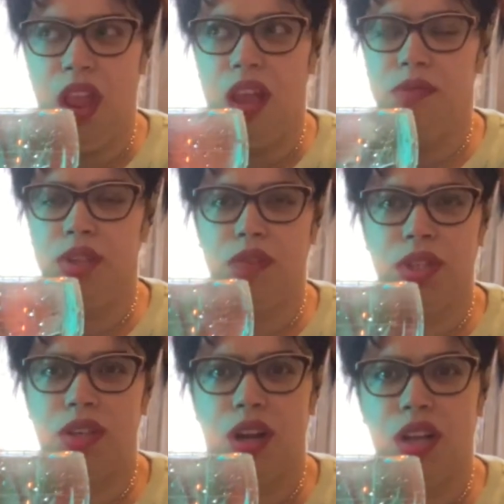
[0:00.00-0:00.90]

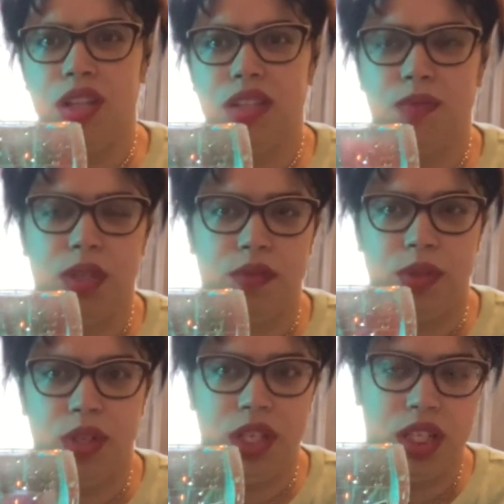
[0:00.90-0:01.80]
Regardless of
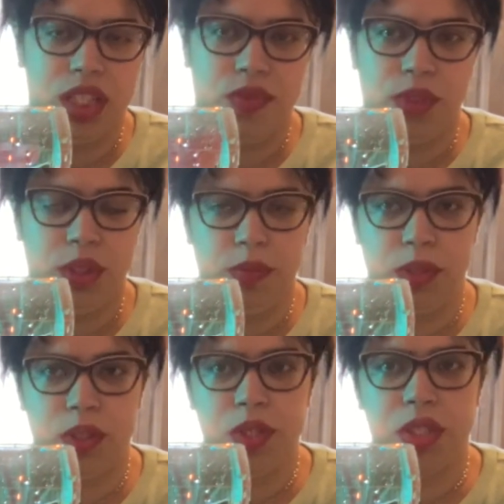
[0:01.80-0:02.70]
whatever it is for you
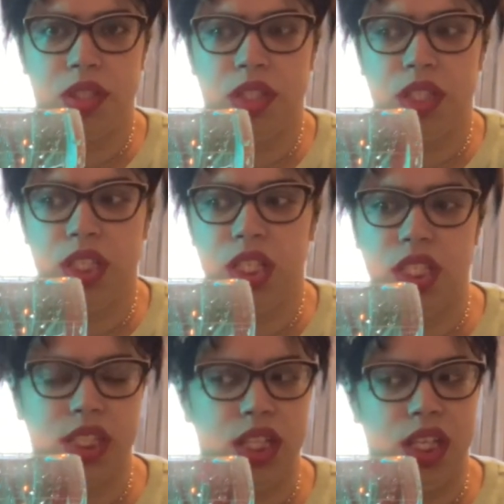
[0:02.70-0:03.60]
personally,
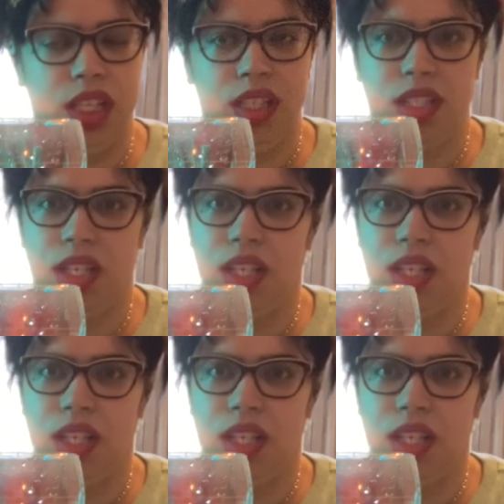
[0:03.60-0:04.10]
it's like,